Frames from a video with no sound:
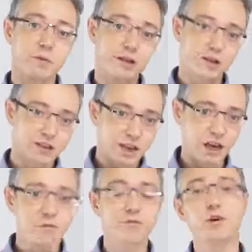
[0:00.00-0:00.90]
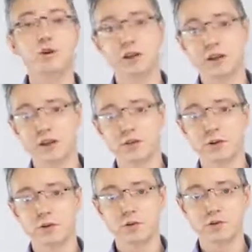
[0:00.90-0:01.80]
by descent form in
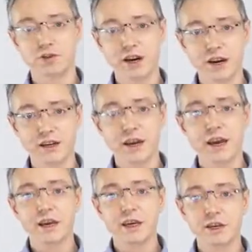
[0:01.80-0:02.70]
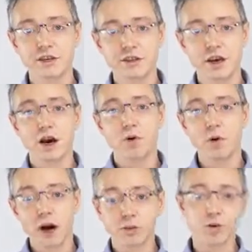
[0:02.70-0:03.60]
individual Jai is
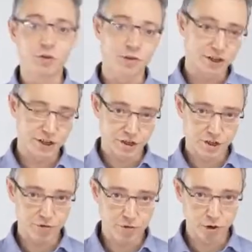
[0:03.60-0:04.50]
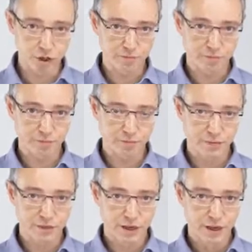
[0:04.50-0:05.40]
1/64.
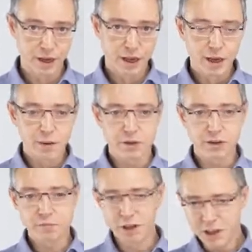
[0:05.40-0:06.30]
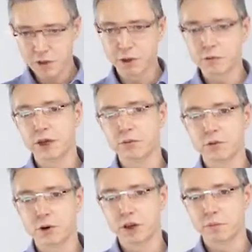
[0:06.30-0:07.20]
But in principle, when we
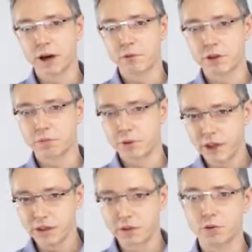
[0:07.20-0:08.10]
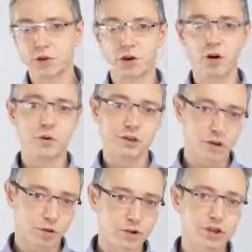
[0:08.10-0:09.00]
talk about inbreeding or
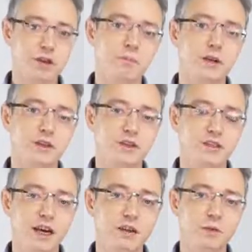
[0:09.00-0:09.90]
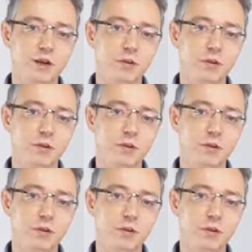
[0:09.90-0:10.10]
homozygosity by descent,